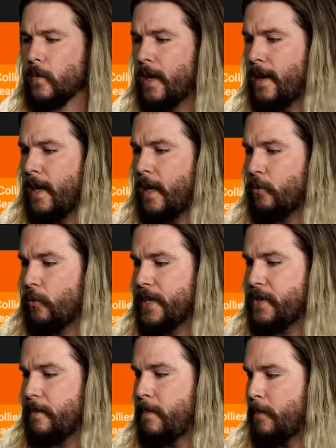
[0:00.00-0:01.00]
uh,
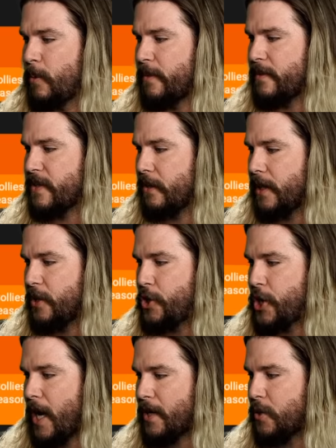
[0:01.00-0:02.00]
recent member of the facility,
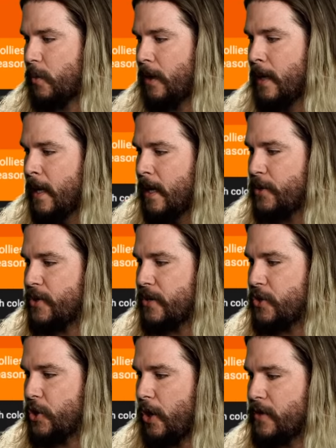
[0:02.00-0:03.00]
Joshua, who says
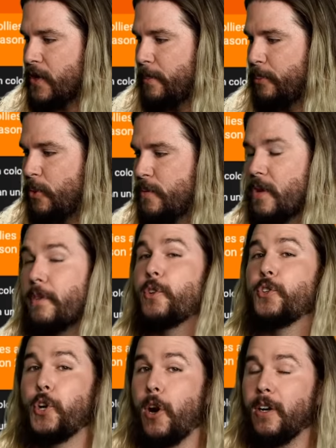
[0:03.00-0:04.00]
Chauncey approves of your
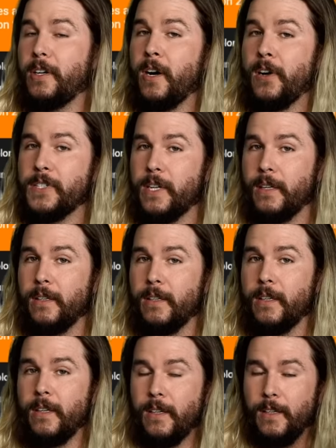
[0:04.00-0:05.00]
dog content.
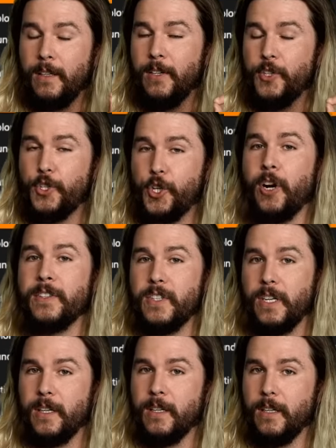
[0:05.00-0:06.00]

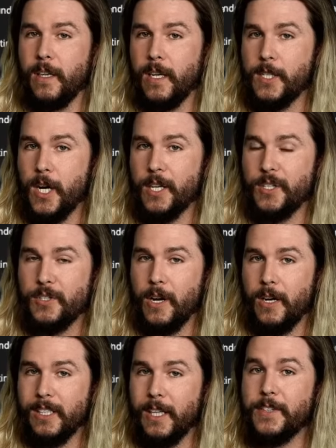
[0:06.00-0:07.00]
Chauncey, uh, Josh's
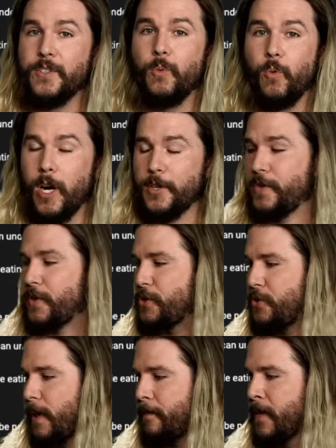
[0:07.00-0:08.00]
dog, likes to watch the
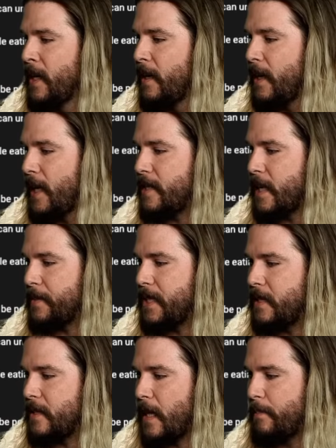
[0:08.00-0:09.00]
stream, except he
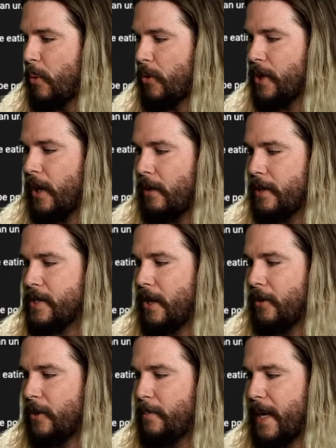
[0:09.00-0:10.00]
did say Border Collies are
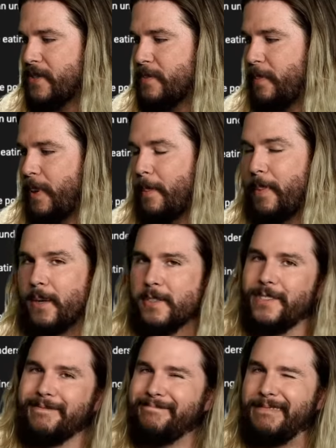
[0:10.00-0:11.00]
their best puppos.
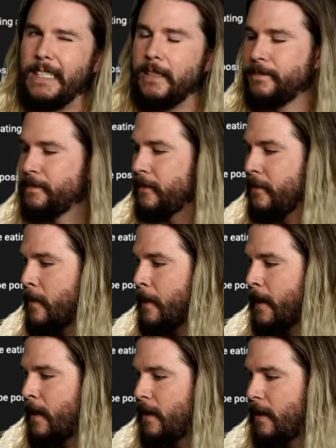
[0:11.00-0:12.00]
Eh,
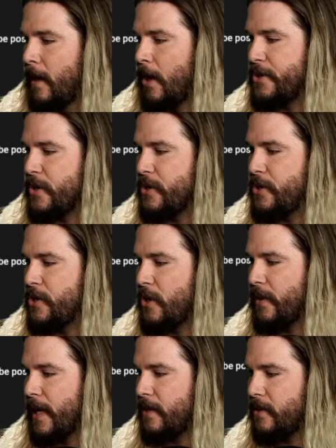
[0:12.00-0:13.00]
also, did you know
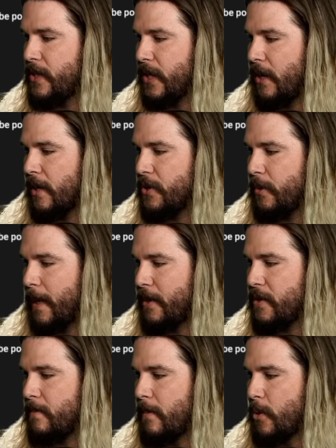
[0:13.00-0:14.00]
that dogs are about as
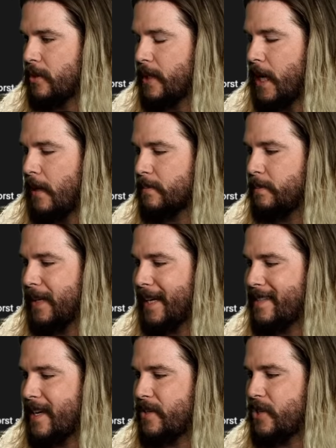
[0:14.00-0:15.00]
emotionally complex
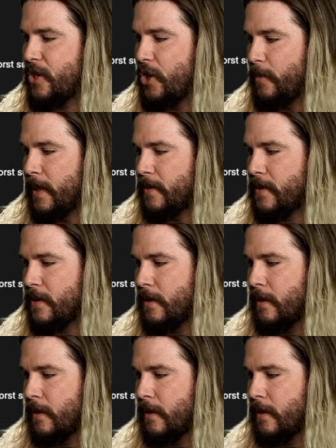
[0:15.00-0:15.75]
as humans?